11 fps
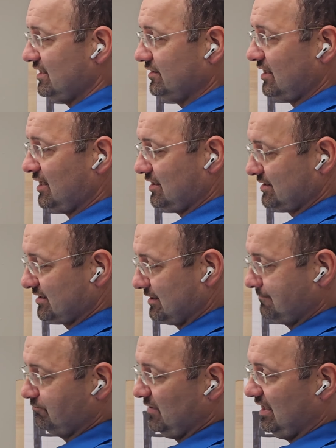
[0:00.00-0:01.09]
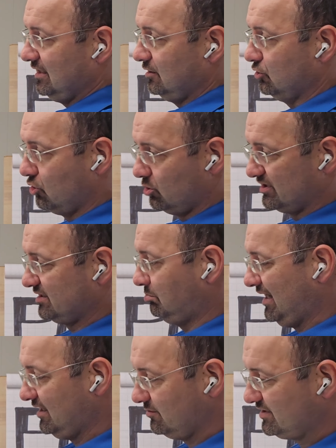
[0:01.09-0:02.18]
locks and lower the
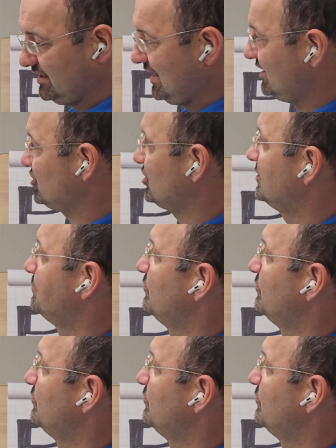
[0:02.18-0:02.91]
bottom sash.